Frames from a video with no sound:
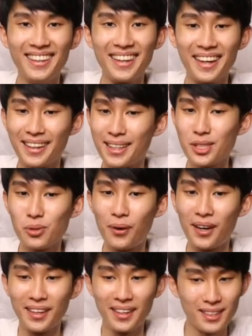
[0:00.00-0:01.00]
and this
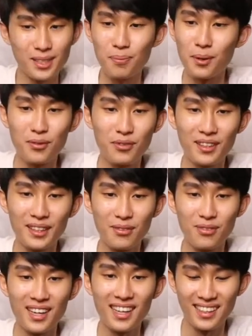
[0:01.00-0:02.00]
one, it's perfectly
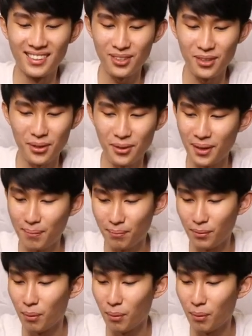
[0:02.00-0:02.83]
fine, so I'm